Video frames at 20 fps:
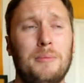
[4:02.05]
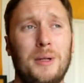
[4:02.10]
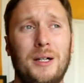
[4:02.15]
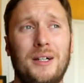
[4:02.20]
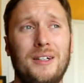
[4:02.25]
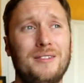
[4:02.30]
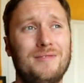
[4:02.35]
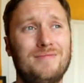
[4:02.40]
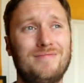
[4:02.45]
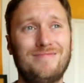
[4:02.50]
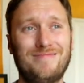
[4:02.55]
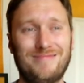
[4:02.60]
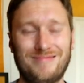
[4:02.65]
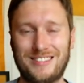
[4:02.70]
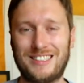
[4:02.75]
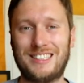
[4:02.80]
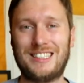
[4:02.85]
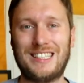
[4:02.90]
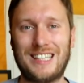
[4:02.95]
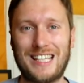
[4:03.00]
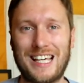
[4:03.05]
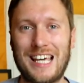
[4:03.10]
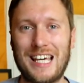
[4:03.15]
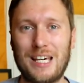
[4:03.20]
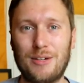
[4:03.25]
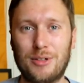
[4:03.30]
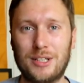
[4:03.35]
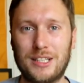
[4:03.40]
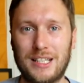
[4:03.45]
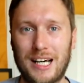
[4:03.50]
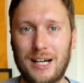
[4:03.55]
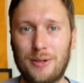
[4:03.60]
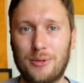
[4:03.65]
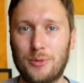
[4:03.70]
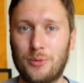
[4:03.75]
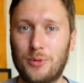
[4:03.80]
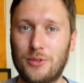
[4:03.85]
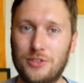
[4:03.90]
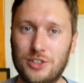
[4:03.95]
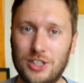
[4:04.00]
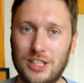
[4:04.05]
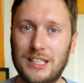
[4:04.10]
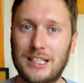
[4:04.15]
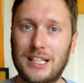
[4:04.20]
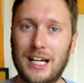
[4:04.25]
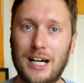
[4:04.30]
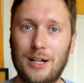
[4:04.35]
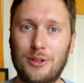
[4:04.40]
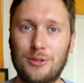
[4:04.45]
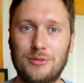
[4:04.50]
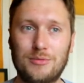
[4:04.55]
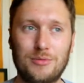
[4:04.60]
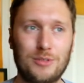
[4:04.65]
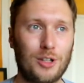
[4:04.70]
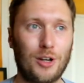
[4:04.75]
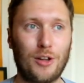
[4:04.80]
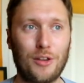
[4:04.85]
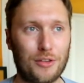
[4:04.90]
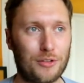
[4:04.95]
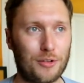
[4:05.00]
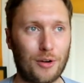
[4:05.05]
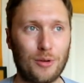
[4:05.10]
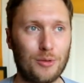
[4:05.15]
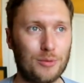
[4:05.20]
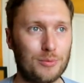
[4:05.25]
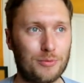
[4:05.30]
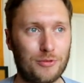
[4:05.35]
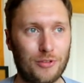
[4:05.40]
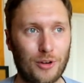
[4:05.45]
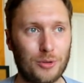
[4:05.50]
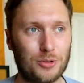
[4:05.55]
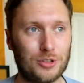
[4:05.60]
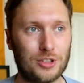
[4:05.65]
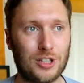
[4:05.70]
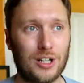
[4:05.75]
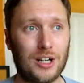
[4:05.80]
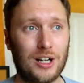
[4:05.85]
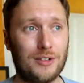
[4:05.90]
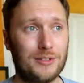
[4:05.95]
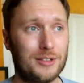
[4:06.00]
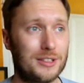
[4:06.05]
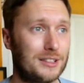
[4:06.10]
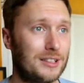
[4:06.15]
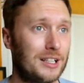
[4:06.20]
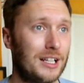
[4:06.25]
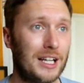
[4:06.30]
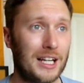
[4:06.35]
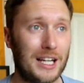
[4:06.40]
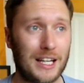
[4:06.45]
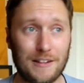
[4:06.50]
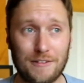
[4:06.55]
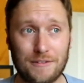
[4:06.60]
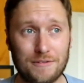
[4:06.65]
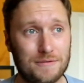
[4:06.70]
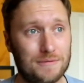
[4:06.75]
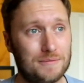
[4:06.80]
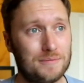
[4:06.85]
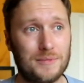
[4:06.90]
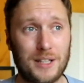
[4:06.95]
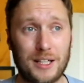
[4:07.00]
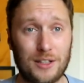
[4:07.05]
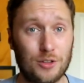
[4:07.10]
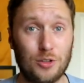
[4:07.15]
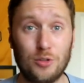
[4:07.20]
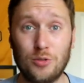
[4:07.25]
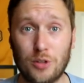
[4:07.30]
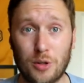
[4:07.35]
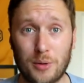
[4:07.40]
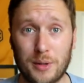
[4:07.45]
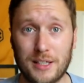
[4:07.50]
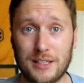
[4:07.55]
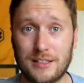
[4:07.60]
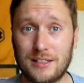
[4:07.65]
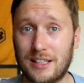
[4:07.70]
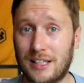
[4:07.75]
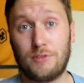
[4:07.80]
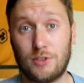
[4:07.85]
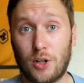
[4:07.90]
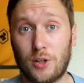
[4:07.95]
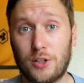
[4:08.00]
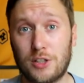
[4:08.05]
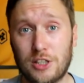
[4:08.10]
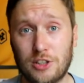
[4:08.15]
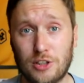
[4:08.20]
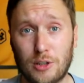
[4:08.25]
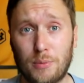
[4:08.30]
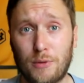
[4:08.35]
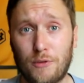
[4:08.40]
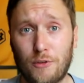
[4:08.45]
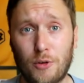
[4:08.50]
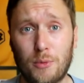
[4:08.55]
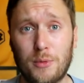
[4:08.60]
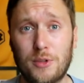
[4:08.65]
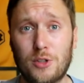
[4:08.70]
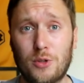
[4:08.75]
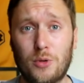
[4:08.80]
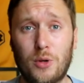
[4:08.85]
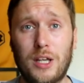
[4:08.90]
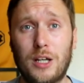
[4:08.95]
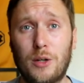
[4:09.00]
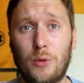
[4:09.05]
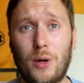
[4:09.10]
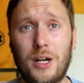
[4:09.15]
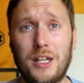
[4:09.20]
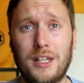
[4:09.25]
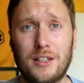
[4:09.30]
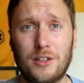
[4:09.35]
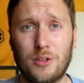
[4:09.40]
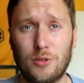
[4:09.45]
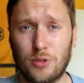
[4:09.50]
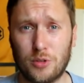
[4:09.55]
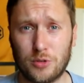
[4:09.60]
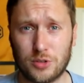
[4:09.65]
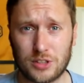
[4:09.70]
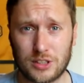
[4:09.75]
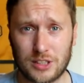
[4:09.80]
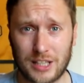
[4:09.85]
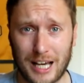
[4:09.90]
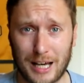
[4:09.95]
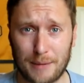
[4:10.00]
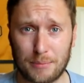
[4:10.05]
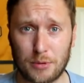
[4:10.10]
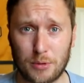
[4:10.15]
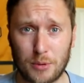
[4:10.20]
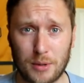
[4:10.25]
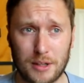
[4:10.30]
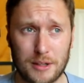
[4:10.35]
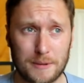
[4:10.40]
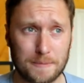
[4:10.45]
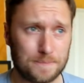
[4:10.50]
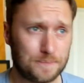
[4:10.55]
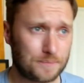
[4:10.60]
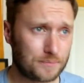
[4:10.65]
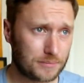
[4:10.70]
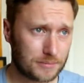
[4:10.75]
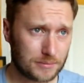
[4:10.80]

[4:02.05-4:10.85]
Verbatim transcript: But this is the here and now, and we've seen how cutthroat Fosun are, and if and Nuno is. If Doherty's not performing to in a way that Nuno's happy with,